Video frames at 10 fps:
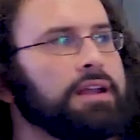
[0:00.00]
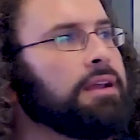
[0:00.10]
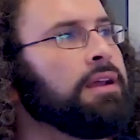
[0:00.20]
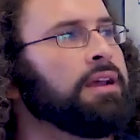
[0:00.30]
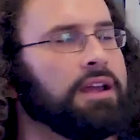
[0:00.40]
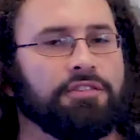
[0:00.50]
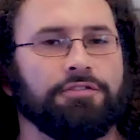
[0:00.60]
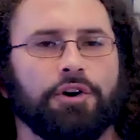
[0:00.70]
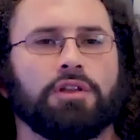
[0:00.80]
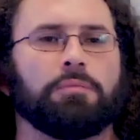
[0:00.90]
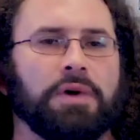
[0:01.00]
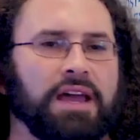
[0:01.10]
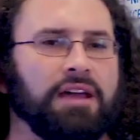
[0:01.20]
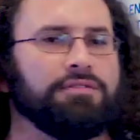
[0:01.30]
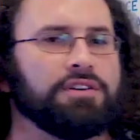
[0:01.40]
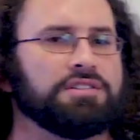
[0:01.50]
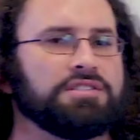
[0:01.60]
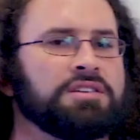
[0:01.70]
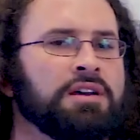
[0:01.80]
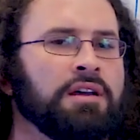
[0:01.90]
learning infer the
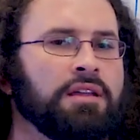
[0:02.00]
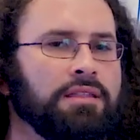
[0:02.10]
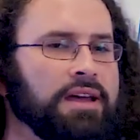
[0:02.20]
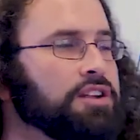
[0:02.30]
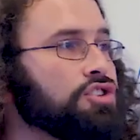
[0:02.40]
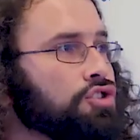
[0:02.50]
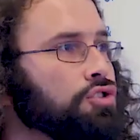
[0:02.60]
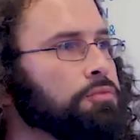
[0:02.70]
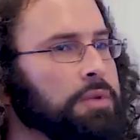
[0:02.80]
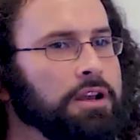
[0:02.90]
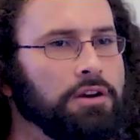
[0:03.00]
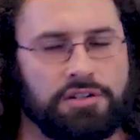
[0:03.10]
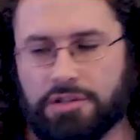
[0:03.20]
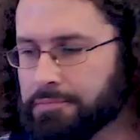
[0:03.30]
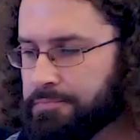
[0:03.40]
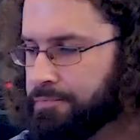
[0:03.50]
behaviors that should be learned.